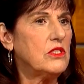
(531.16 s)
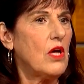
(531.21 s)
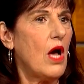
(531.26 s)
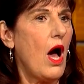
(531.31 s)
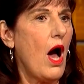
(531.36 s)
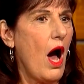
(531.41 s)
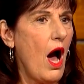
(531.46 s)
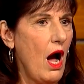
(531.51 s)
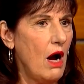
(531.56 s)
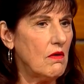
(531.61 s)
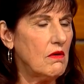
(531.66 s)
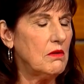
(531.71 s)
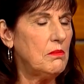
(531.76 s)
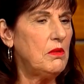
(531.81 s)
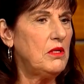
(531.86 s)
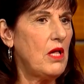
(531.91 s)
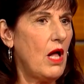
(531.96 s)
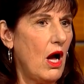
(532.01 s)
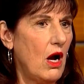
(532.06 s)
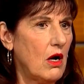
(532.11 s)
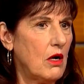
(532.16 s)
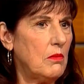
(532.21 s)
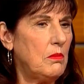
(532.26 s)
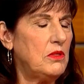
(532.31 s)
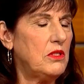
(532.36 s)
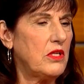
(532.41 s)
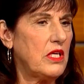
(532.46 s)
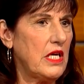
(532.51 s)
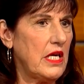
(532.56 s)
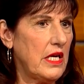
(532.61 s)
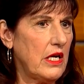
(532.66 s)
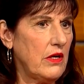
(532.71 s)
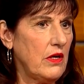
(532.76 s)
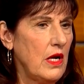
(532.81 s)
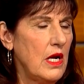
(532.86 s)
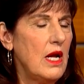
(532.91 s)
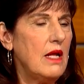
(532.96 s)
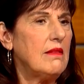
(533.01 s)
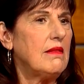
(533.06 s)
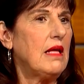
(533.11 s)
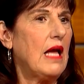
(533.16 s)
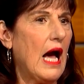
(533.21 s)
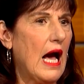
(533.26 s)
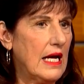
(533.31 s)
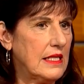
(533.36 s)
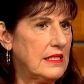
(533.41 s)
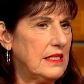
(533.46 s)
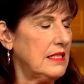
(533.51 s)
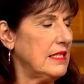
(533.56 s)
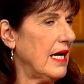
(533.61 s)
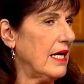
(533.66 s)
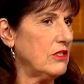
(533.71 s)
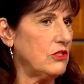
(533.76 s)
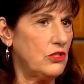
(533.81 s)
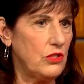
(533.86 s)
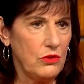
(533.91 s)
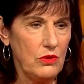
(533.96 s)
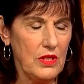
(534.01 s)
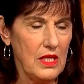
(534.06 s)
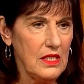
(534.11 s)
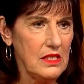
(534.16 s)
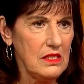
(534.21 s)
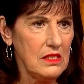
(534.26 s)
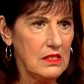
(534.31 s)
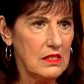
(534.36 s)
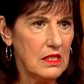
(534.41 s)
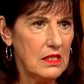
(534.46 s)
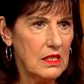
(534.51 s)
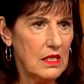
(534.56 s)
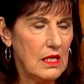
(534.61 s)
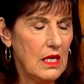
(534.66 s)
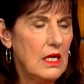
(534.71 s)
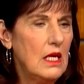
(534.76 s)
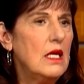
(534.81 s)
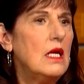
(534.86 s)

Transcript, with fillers: was a horrible, horrible year. God did not do this.